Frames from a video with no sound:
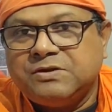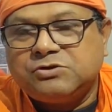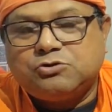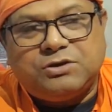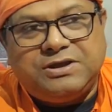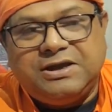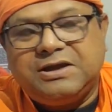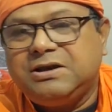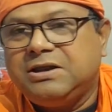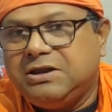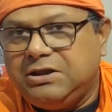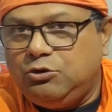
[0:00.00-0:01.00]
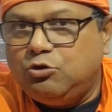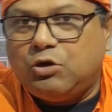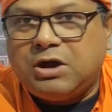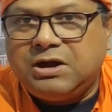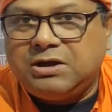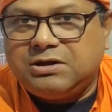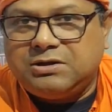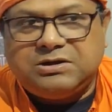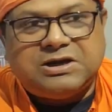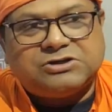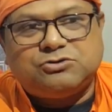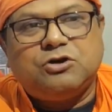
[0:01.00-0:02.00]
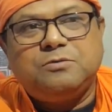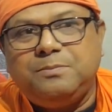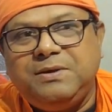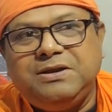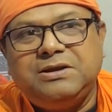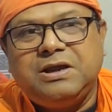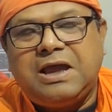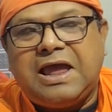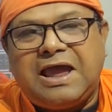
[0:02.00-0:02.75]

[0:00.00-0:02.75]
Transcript: So here yoga does not mean